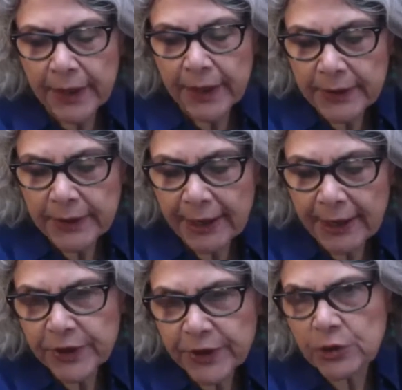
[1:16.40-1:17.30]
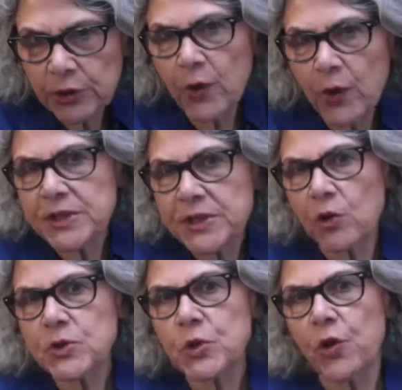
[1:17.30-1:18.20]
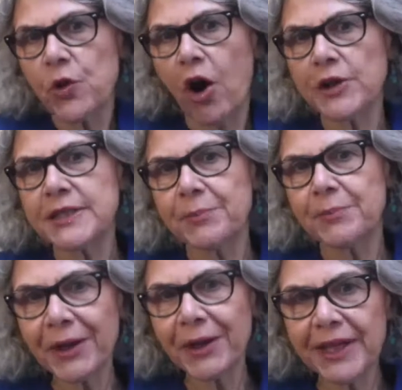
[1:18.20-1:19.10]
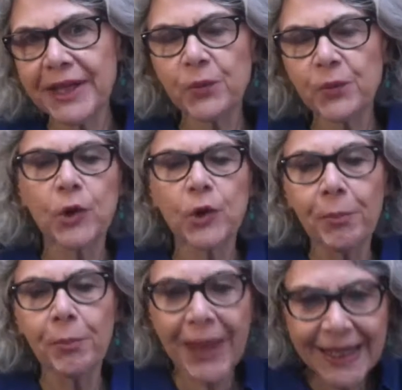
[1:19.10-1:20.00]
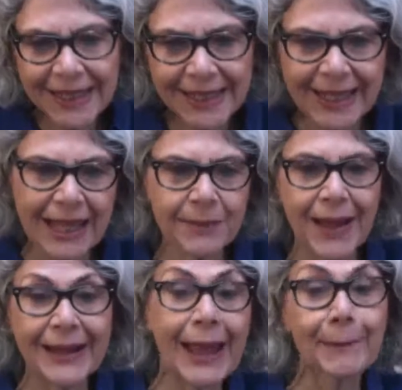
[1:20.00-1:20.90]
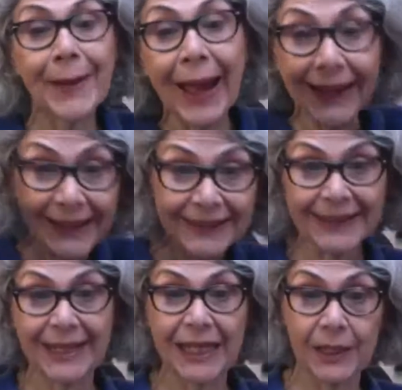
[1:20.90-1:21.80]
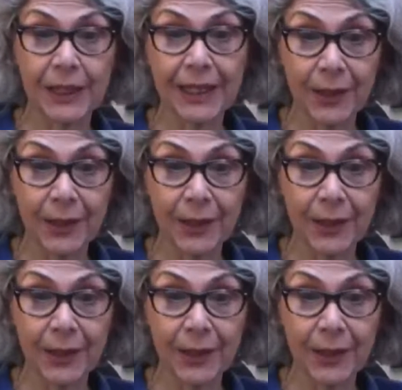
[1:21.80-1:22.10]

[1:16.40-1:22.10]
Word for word: uh, the left in Iran was also anti American, when Khomeini came and apparently he,